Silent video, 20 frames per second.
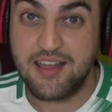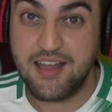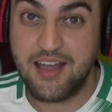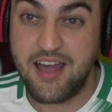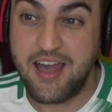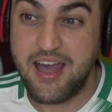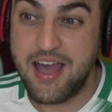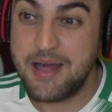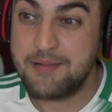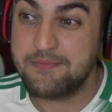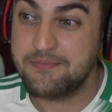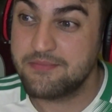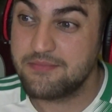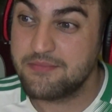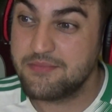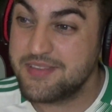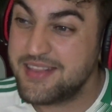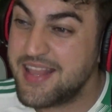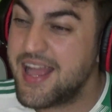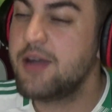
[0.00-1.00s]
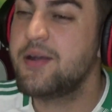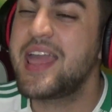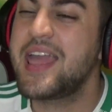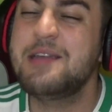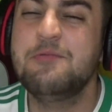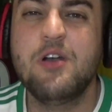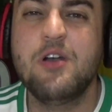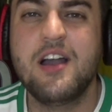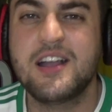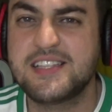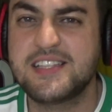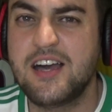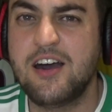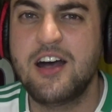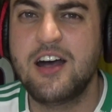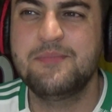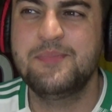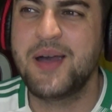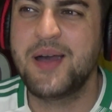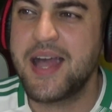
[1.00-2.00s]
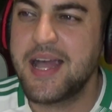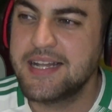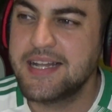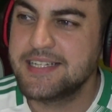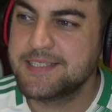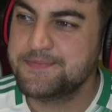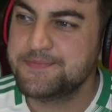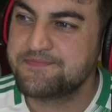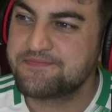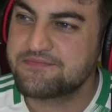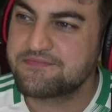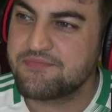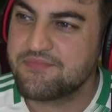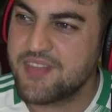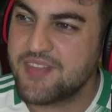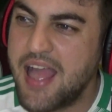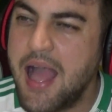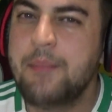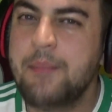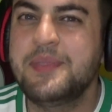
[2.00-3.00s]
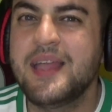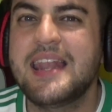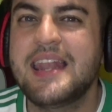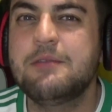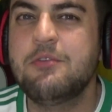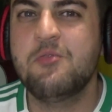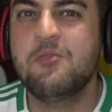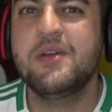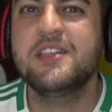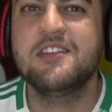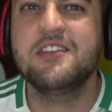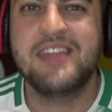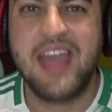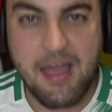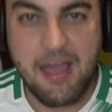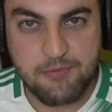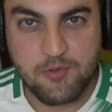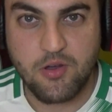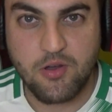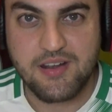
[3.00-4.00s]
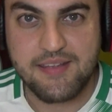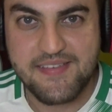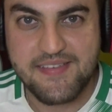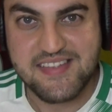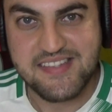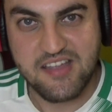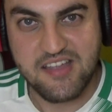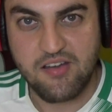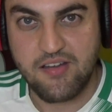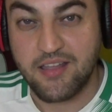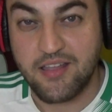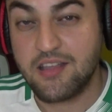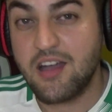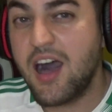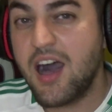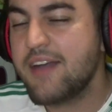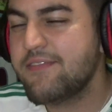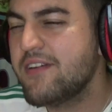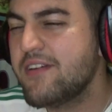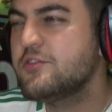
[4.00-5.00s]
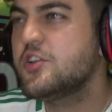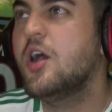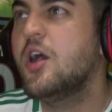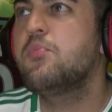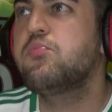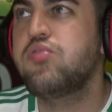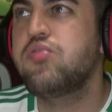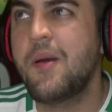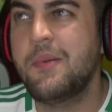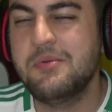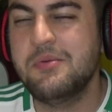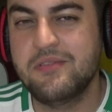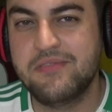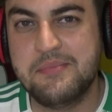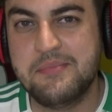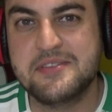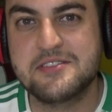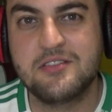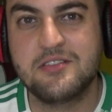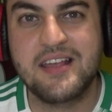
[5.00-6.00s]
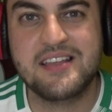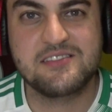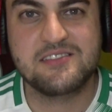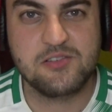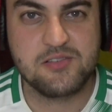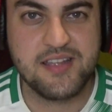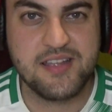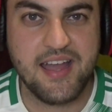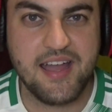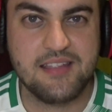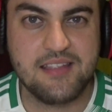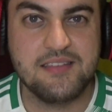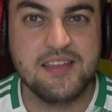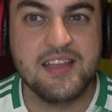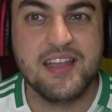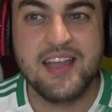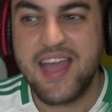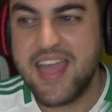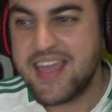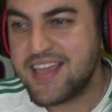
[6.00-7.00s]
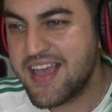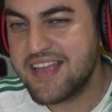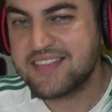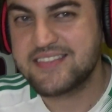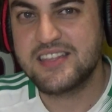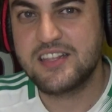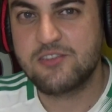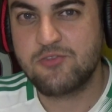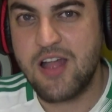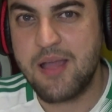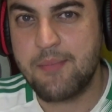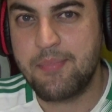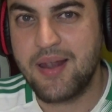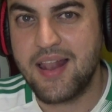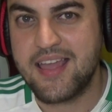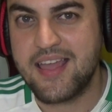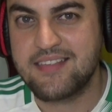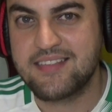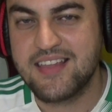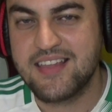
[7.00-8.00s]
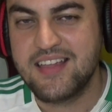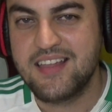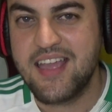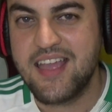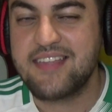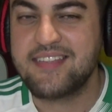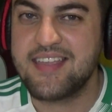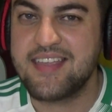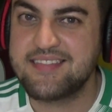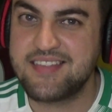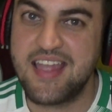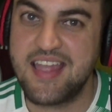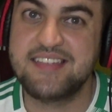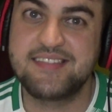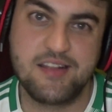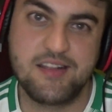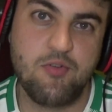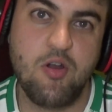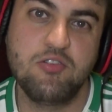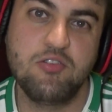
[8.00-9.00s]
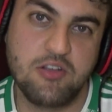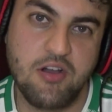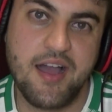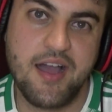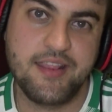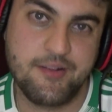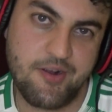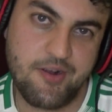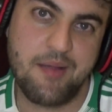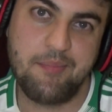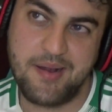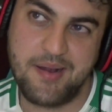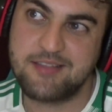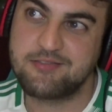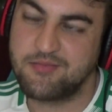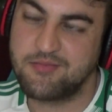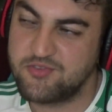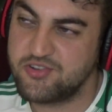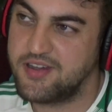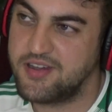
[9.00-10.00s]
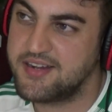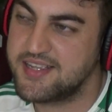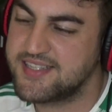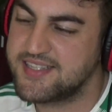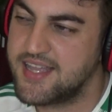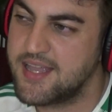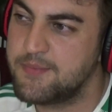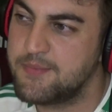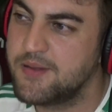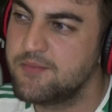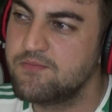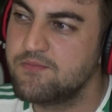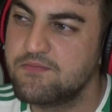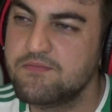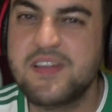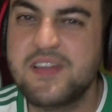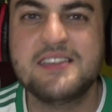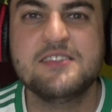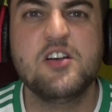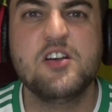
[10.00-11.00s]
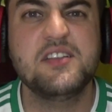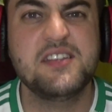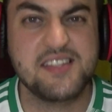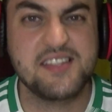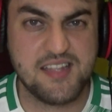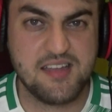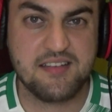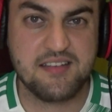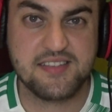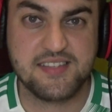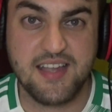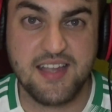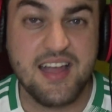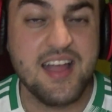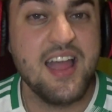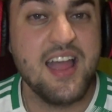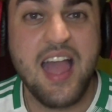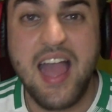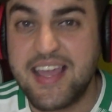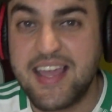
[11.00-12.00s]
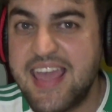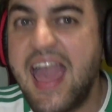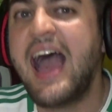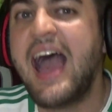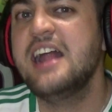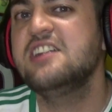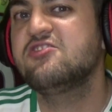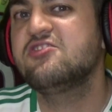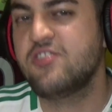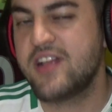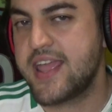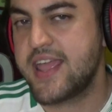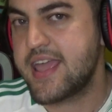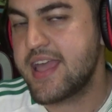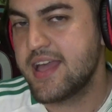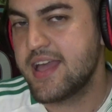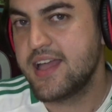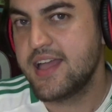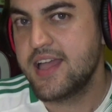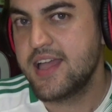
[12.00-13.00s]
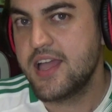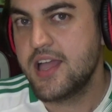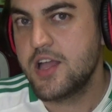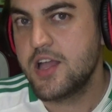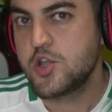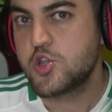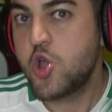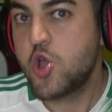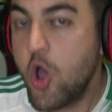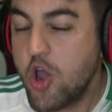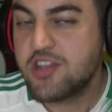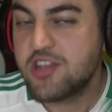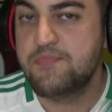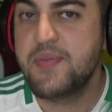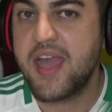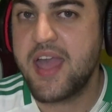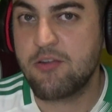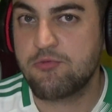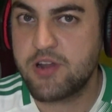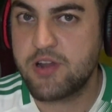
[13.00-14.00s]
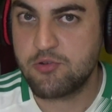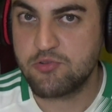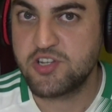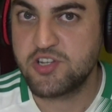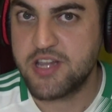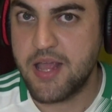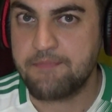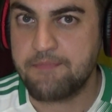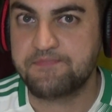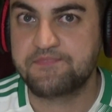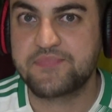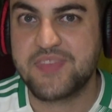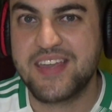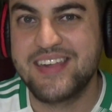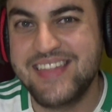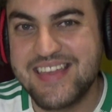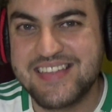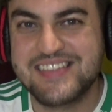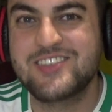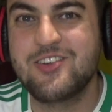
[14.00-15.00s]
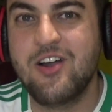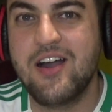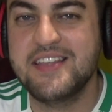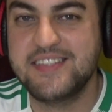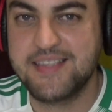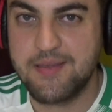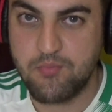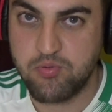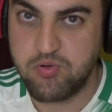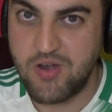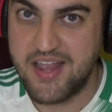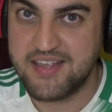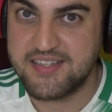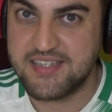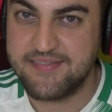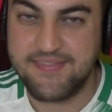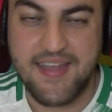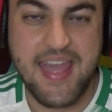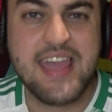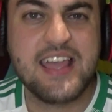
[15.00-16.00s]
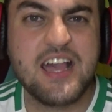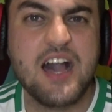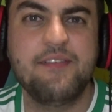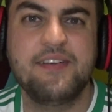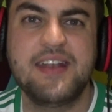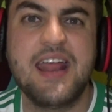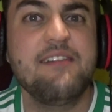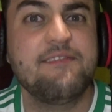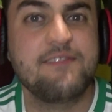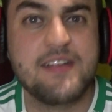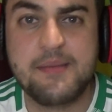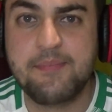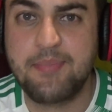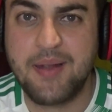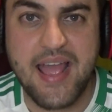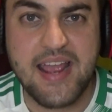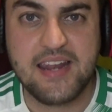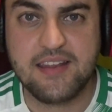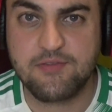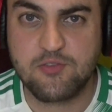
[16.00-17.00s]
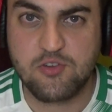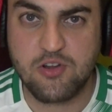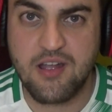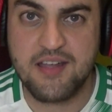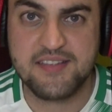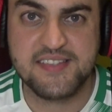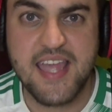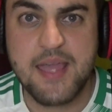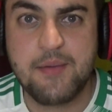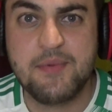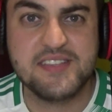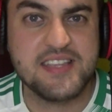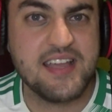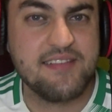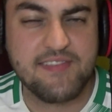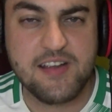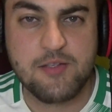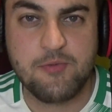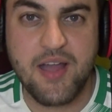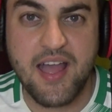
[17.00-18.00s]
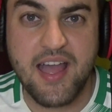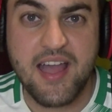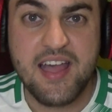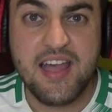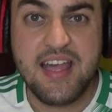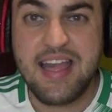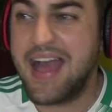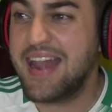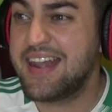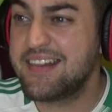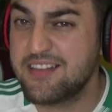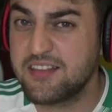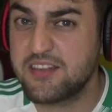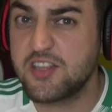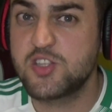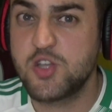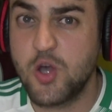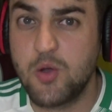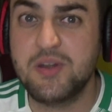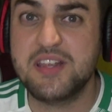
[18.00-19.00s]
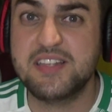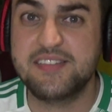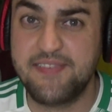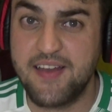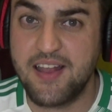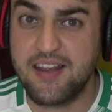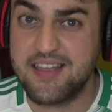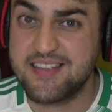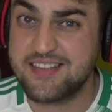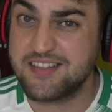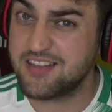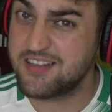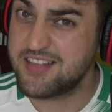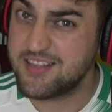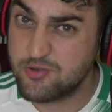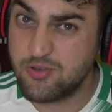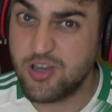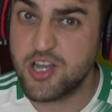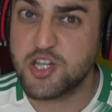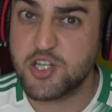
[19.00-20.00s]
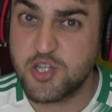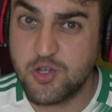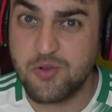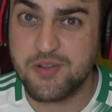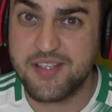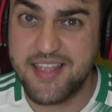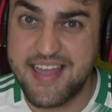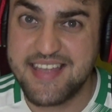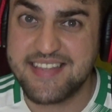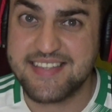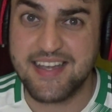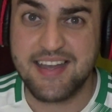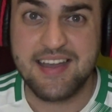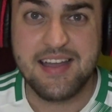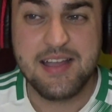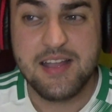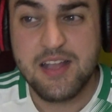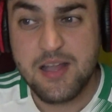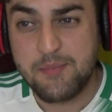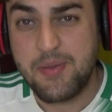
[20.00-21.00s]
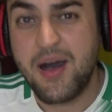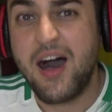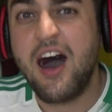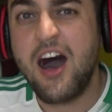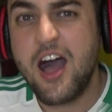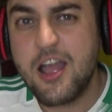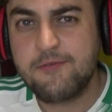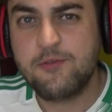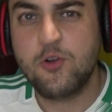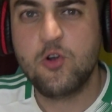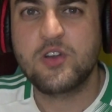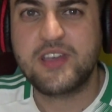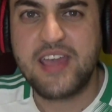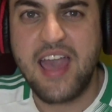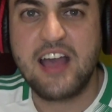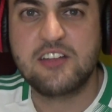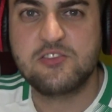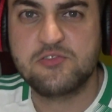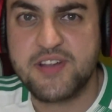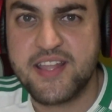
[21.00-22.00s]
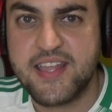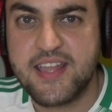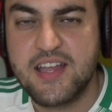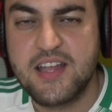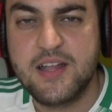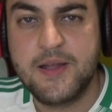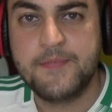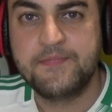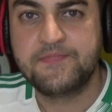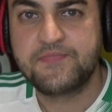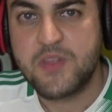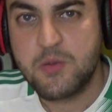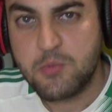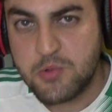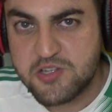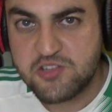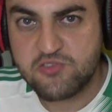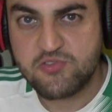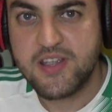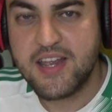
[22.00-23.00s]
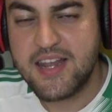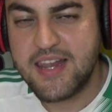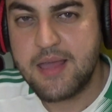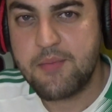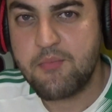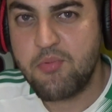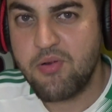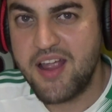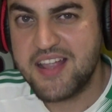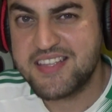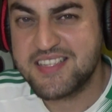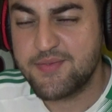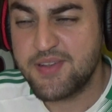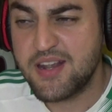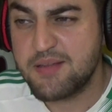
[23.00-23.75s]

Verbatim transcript: Um, now, he worked hard, but Abdelli won't win you the AFCON if he's starting. I haven't got a problem with him. It's not like he's Organ. He gets in the right place. It's, it's, it's the wrong guy in the right place, what I'm trying to say. But he's not a disaster. Kadri could be a real gem. This guy's impressive. He covered every blade of grass. He was everywhere. And he's not the tallest fella. He's, not, he's quite a short geezer. But I thought Kadri was really impressive.